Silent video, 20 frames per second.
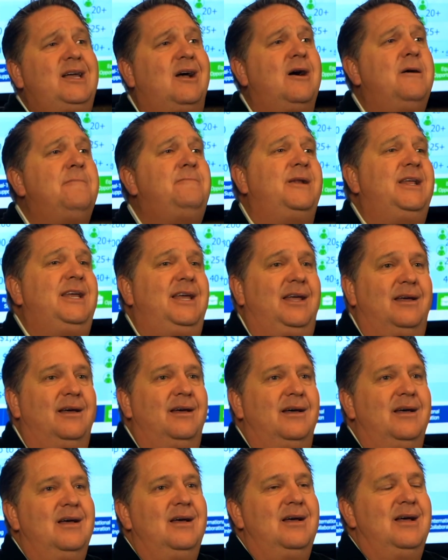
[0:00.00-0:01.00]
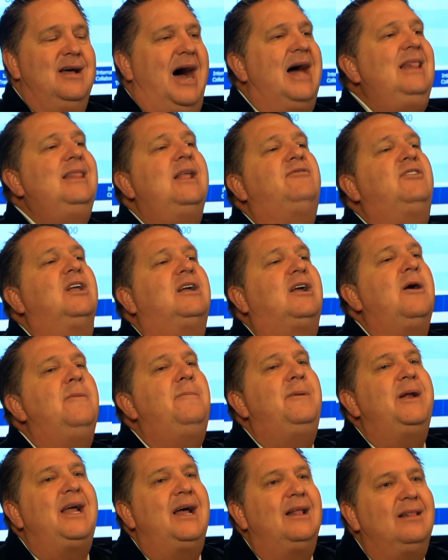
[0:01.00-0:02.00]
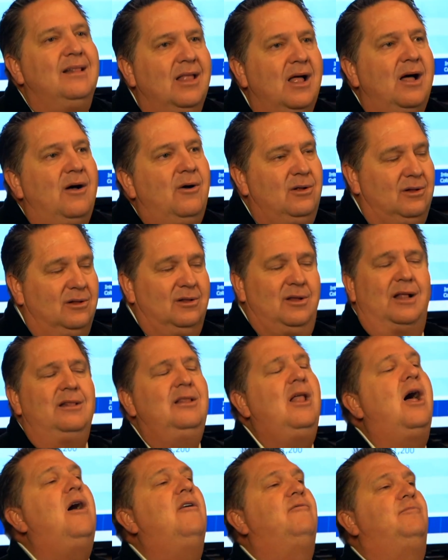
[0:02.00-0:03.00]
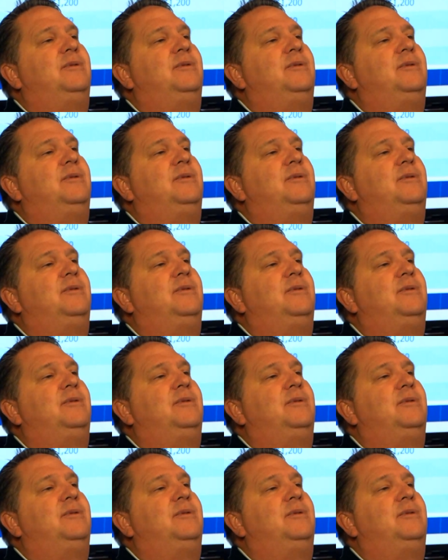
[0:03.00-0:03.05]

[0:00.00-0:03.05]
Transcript: company. I left the company I love